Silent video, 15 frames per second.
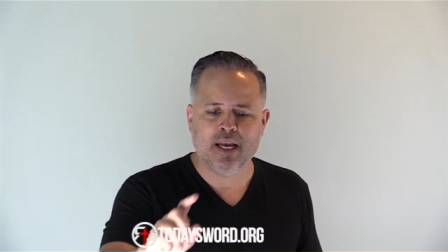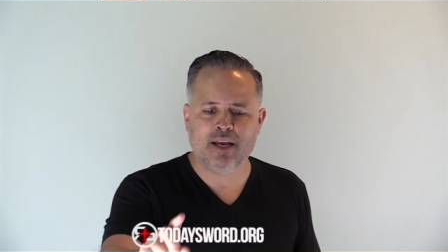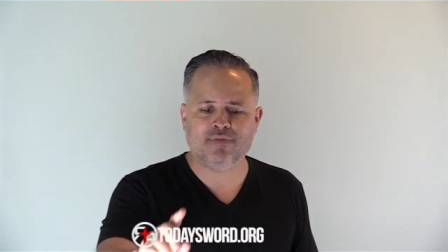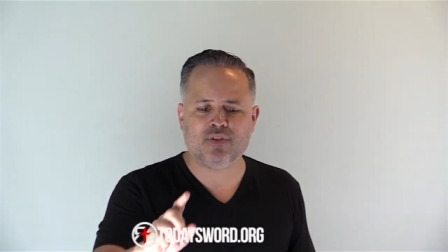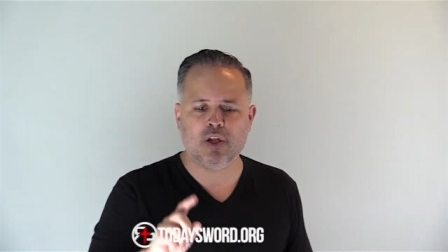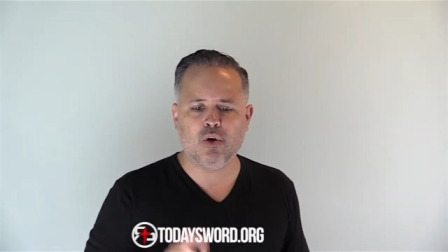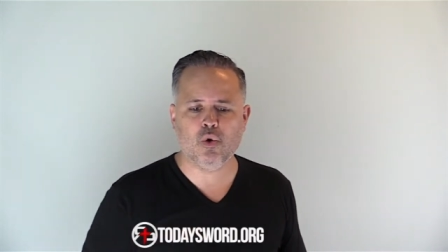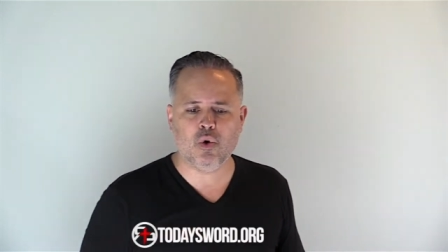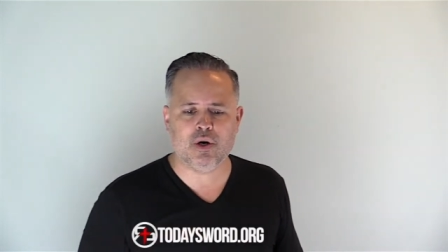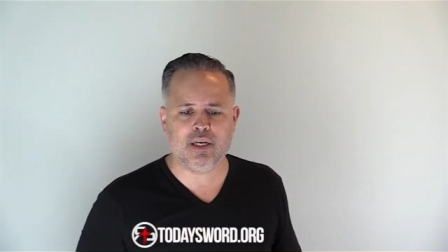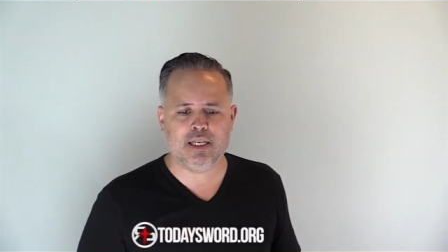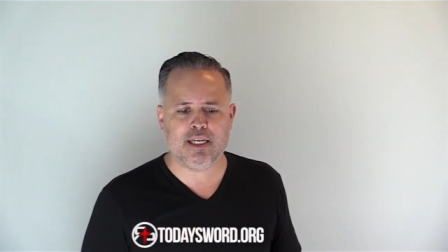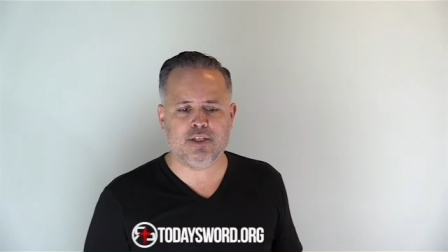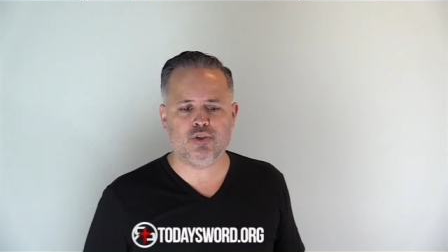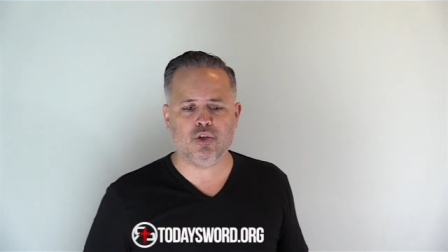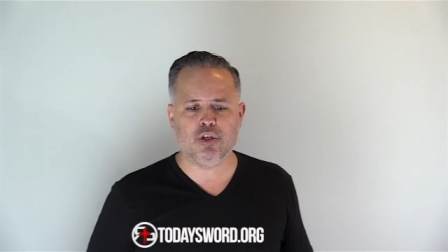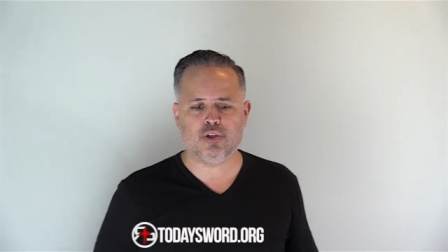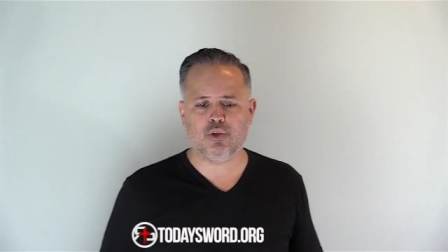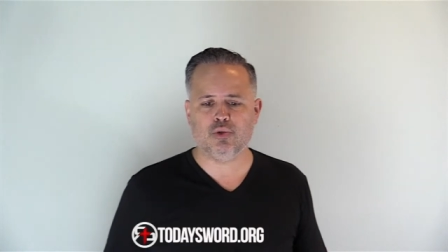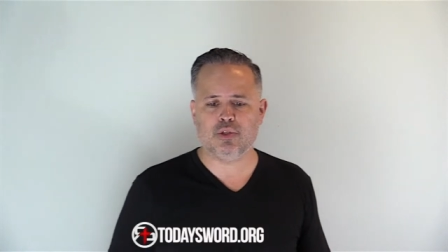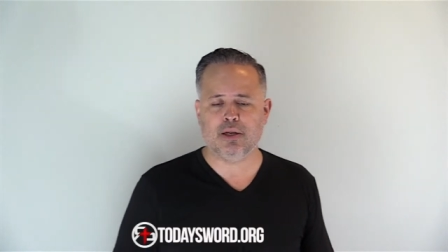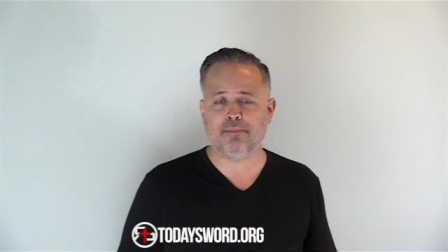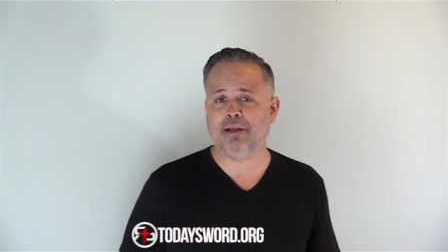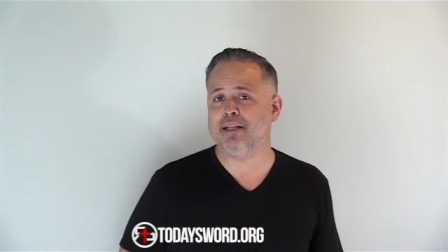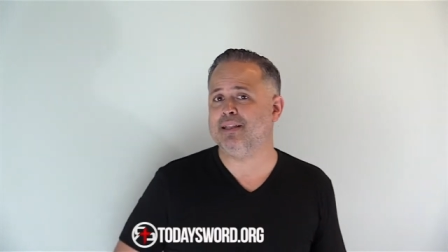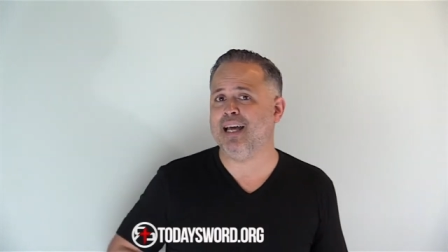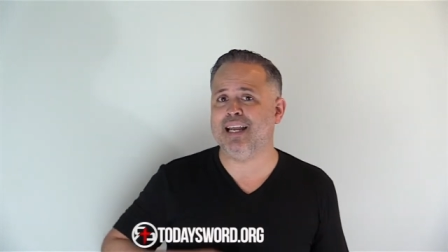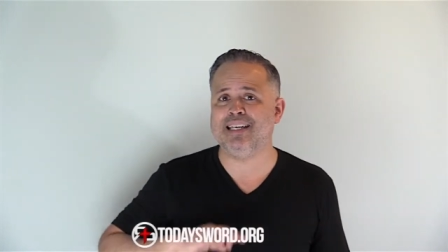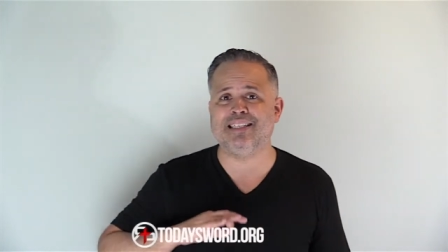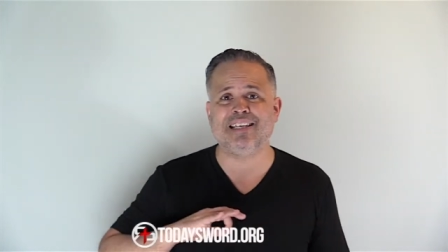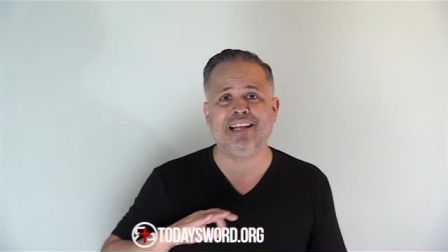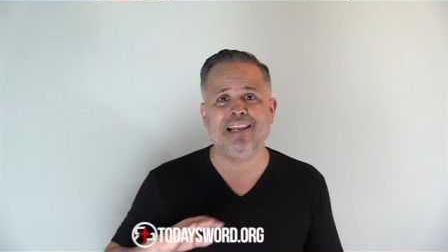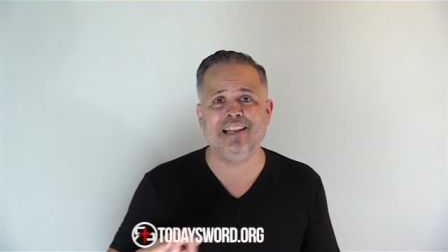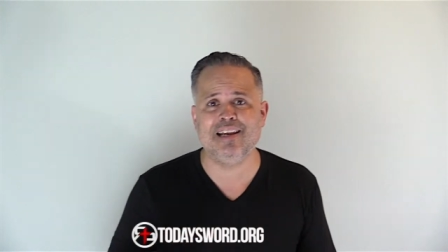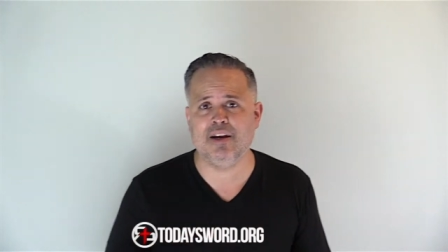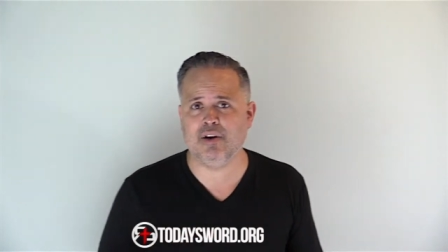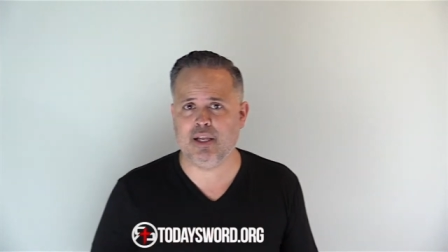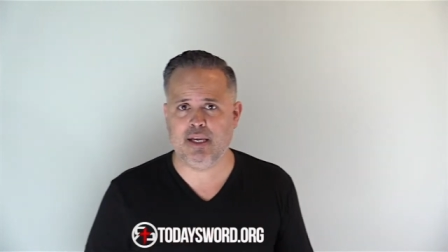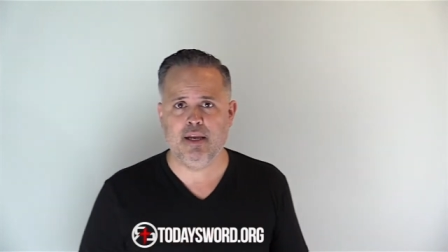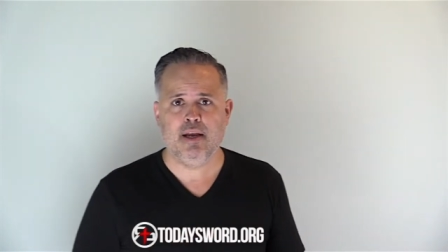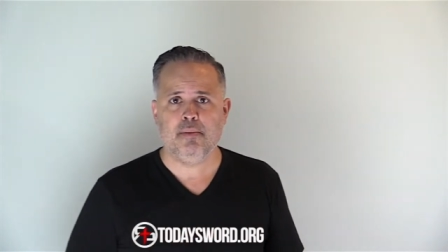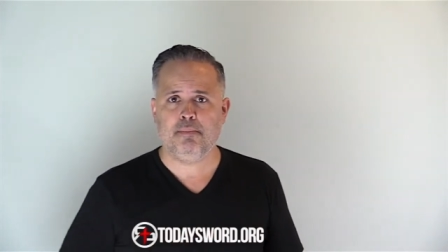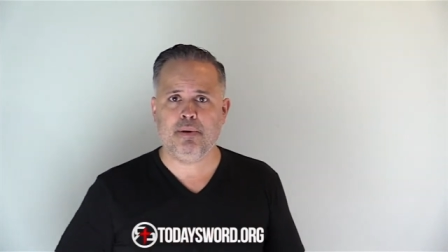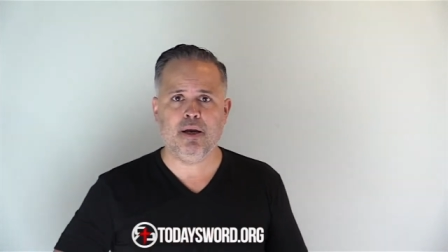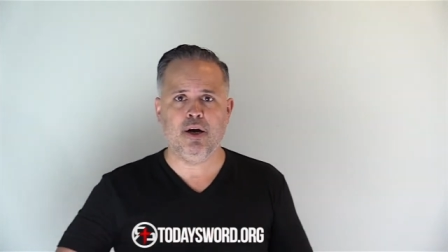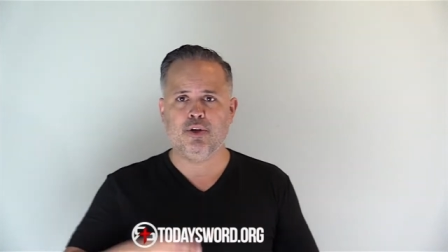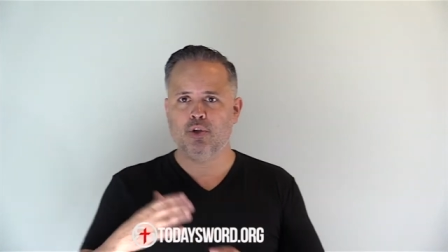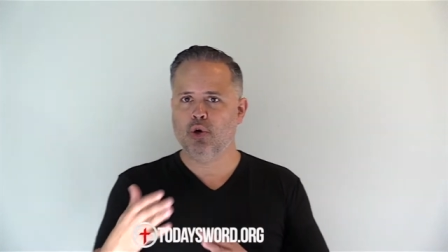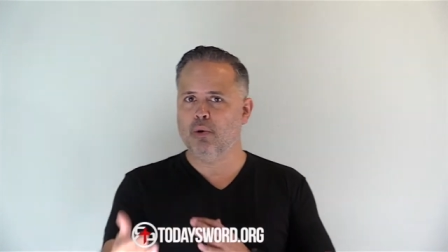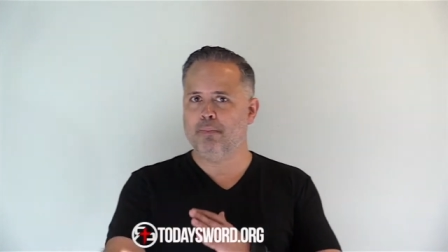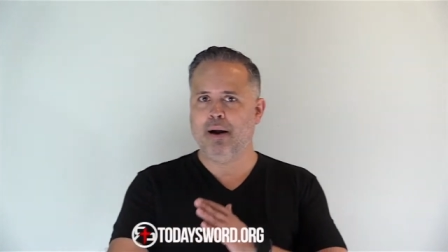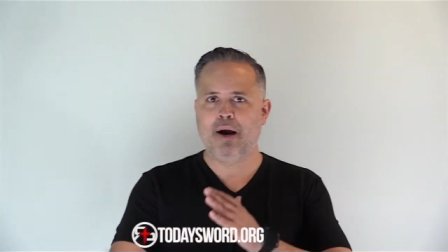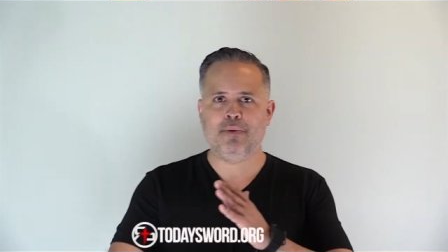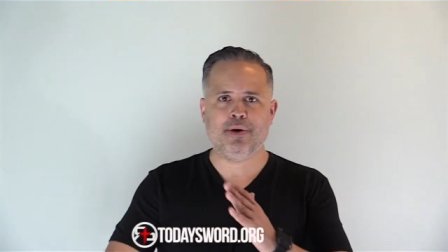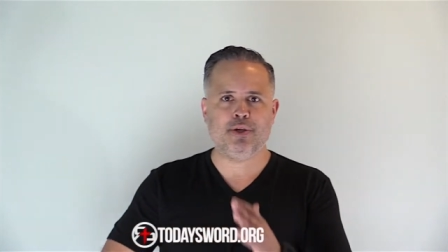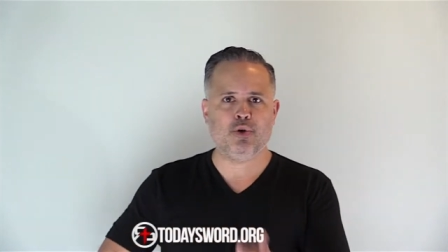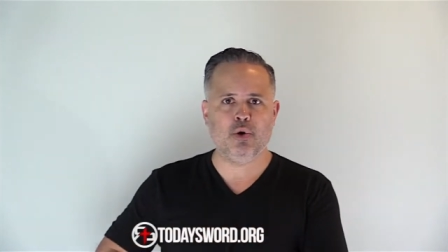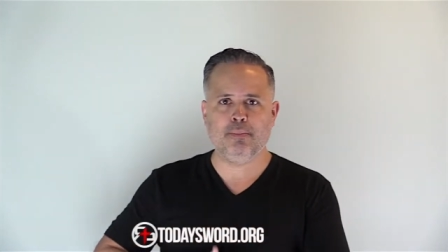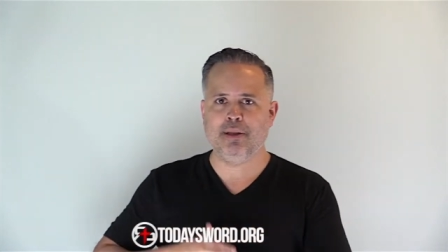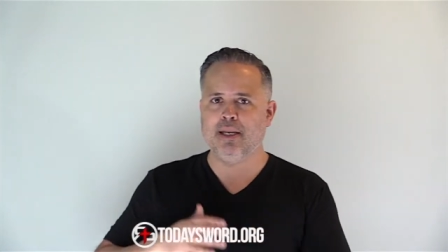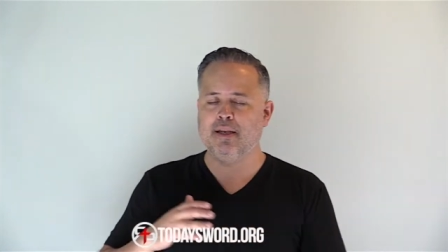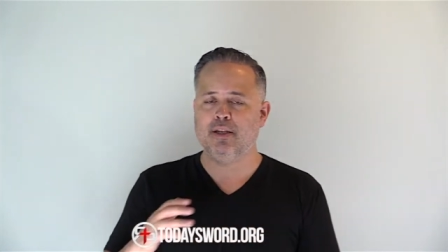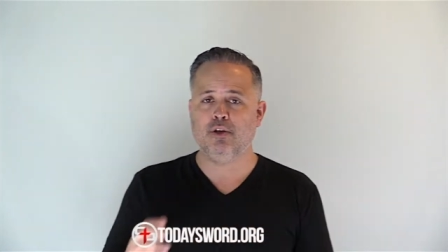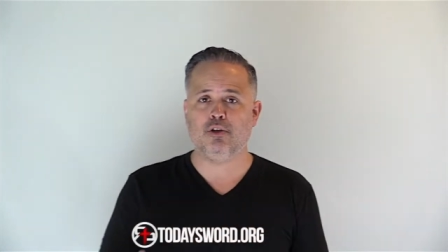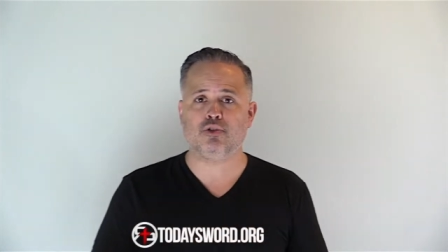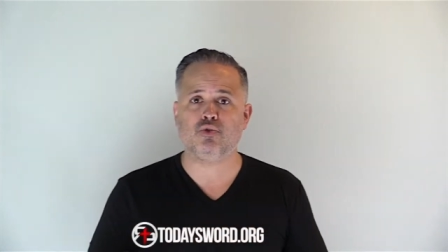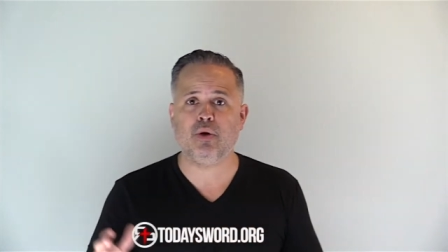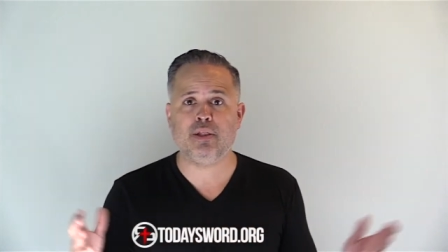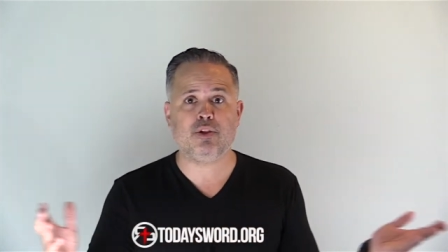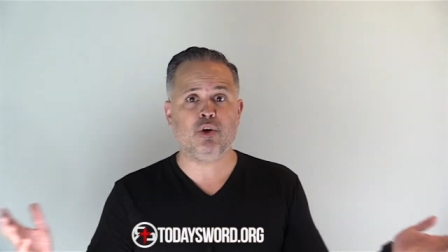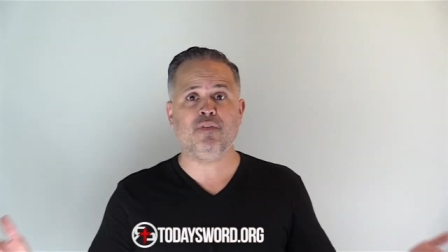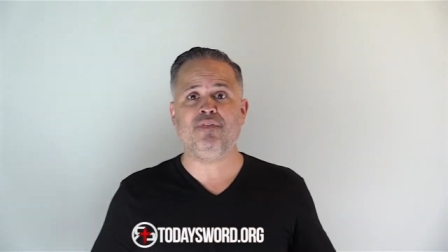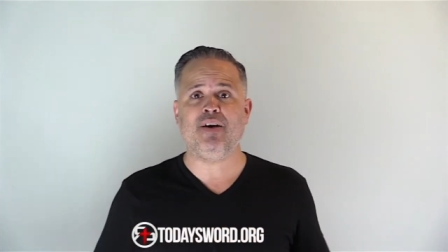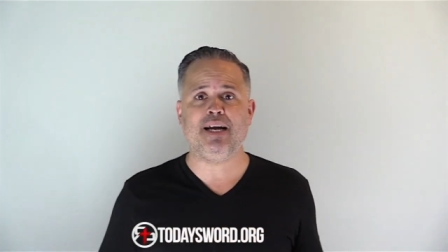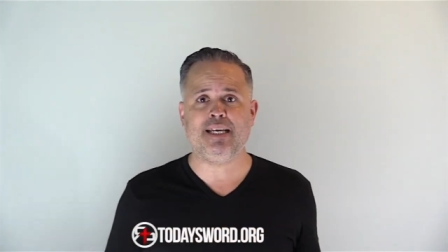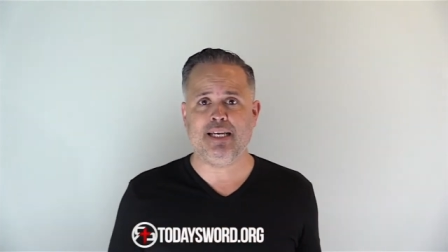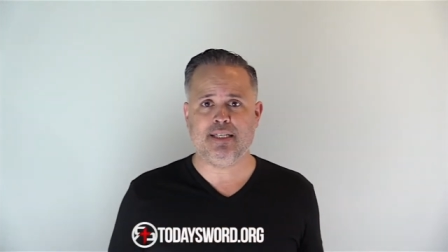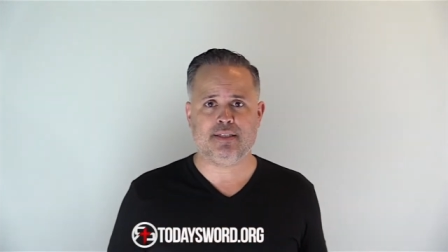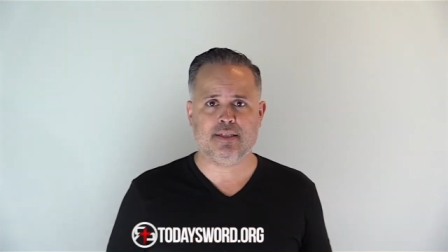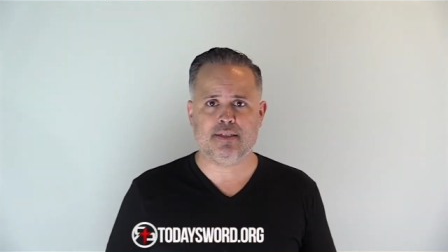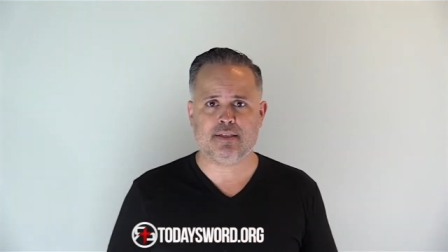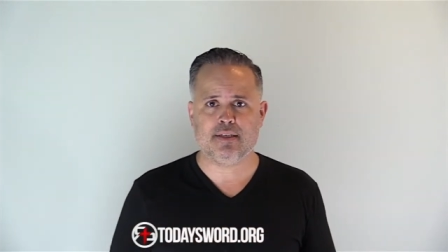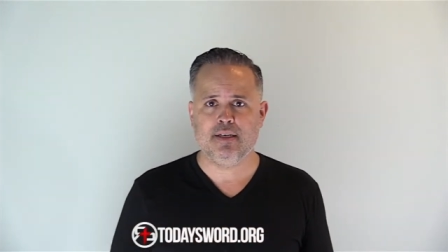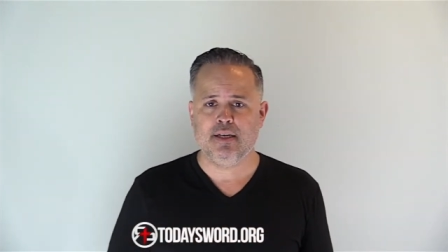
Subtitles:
If the Lord leads you to do something that is clearly beyond your power, your ability, your strength, your finances,